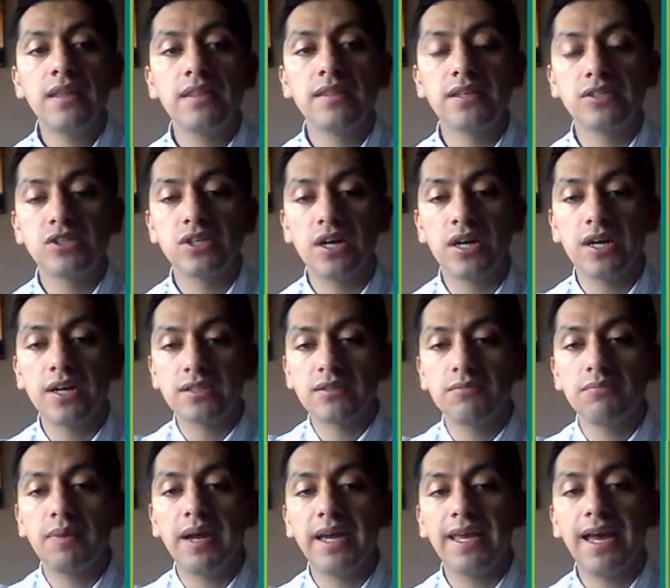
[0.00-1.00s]
the
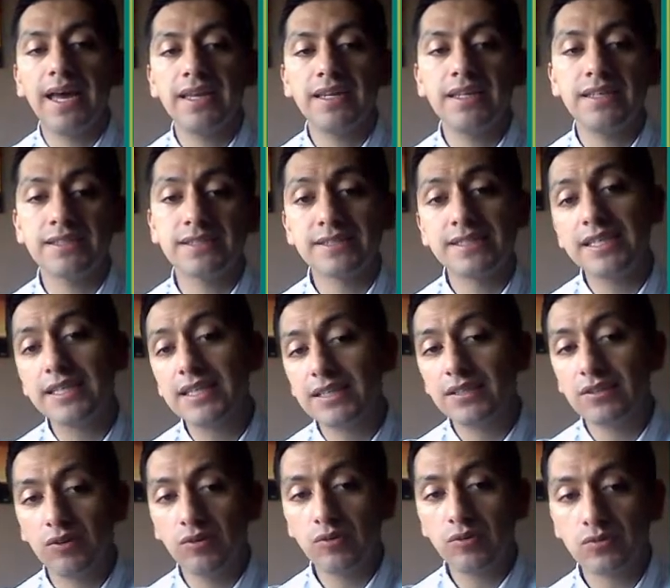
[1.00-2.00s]
chart by adding
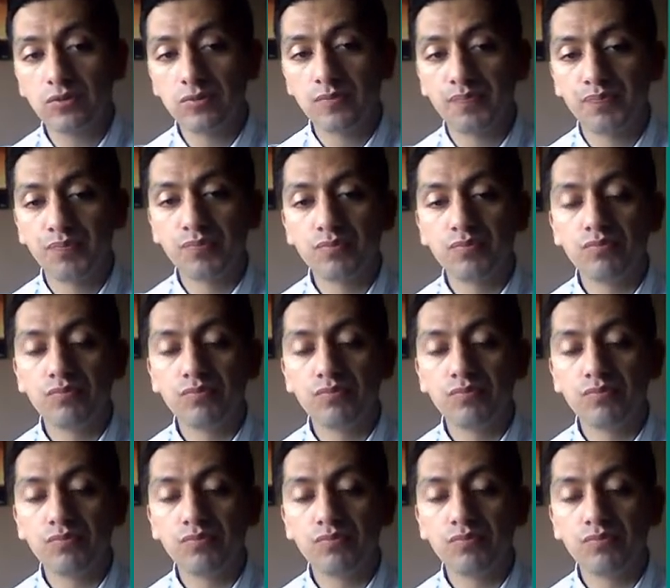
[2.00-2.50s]
sticky notes